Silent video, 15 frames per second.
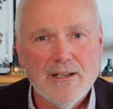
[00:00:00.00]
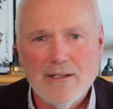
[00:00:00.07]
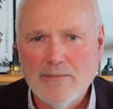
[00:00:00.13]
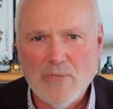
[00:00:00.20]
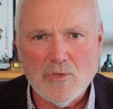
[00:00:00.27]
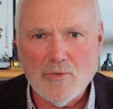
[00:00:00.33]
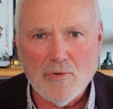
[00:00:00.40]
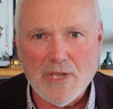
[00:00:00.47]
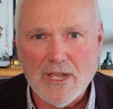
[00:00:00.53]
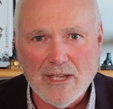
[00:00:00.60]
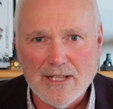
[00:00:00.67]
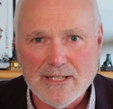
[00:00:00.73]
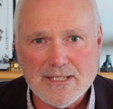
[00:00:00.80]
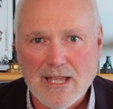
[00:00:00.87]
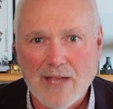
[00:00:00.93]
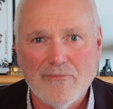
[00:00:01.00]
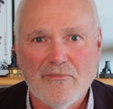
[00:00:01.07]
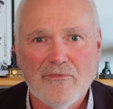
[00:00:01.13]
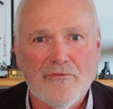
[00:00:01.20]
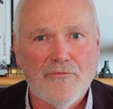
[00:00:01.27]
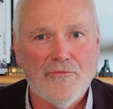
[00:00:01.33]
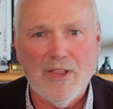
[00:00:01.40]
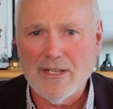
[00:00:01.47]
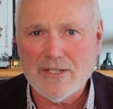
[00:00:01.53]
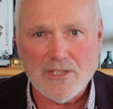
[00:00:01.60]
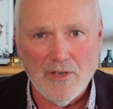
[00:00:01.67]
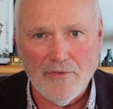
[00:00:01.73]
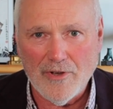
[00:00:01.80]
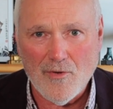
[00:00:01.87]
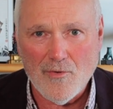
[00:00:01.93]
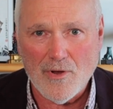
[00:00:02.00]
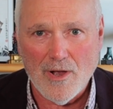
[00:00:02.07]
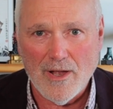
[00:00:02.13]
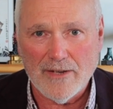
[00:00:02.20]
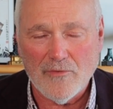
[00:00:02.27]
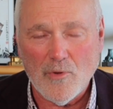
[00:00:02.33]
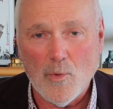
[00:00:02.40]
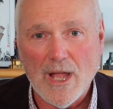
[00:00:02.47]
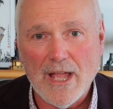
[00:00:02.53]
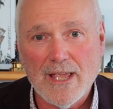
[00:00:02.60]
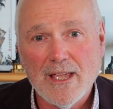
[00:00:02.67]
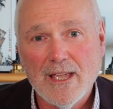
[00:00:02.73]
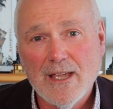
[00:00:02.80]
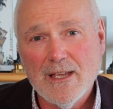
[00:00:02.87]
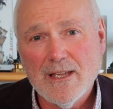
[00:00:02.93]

I'm not talking in some philosophical kind of a way.